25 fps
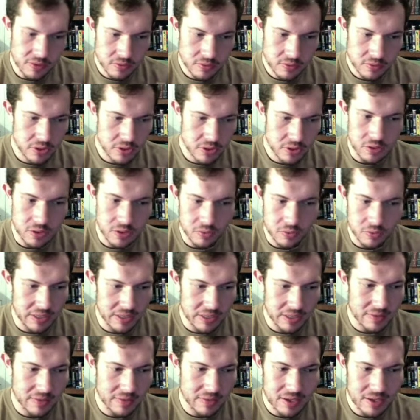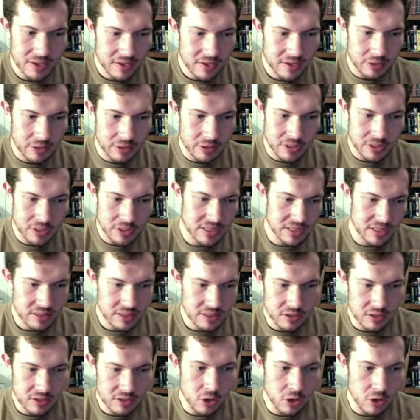So, like, it was in
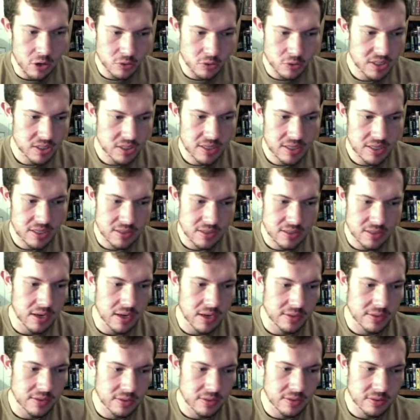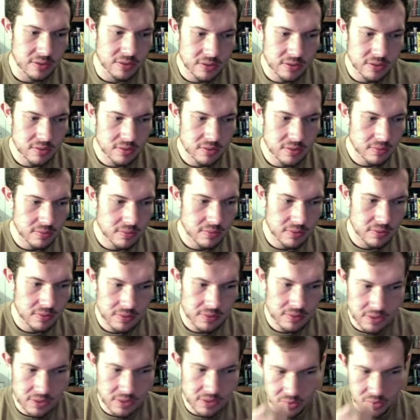the oh six Oscars.
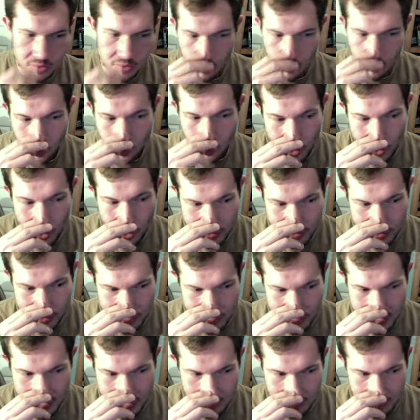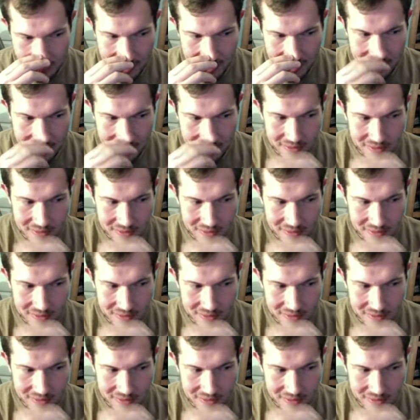So it was a weird timeline.